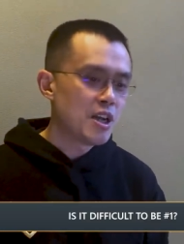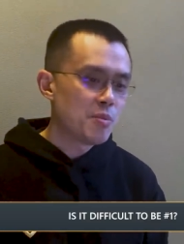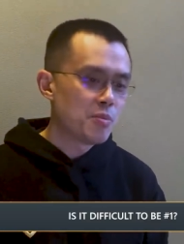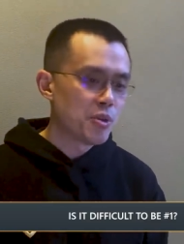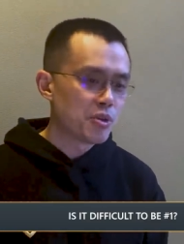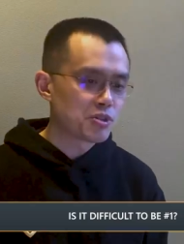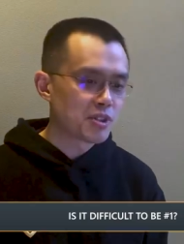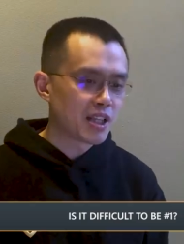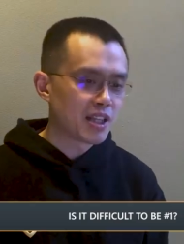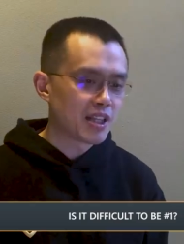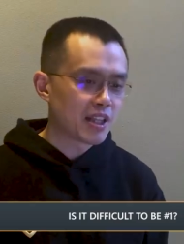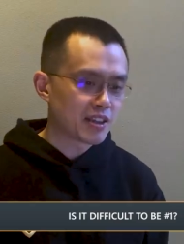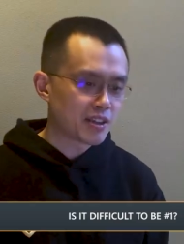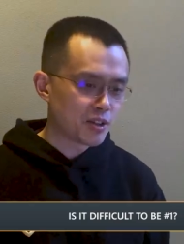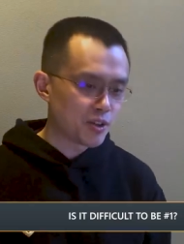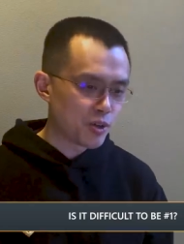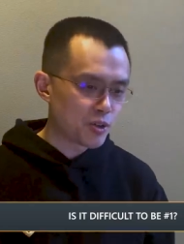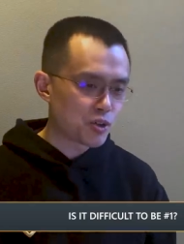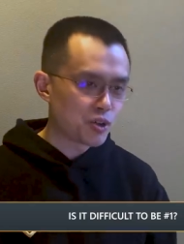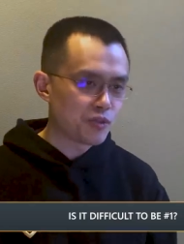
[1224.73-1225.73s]
mostly like
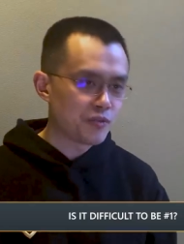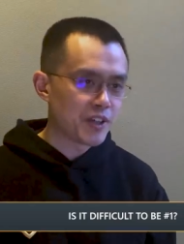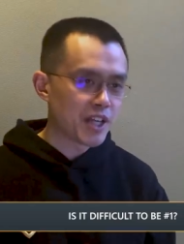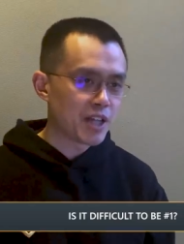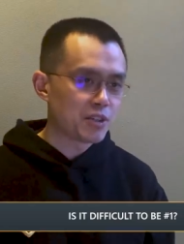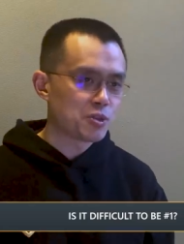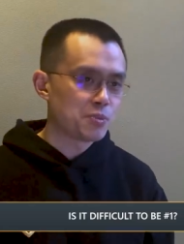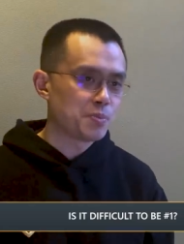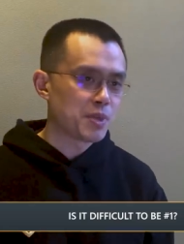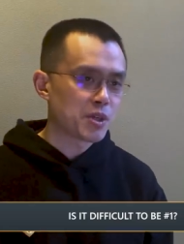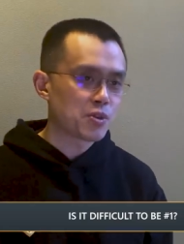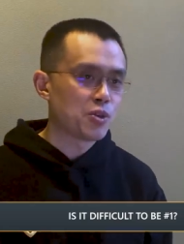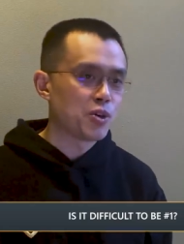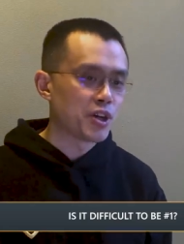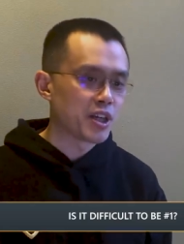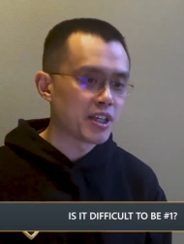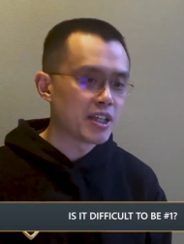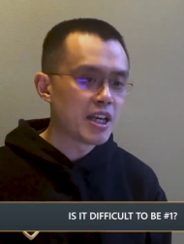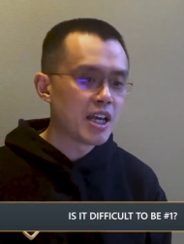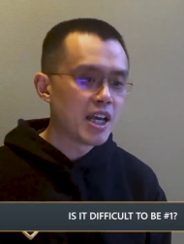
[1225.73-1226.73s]
the local fiat to
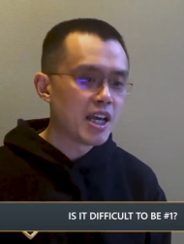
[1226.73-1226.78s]
Bitcoin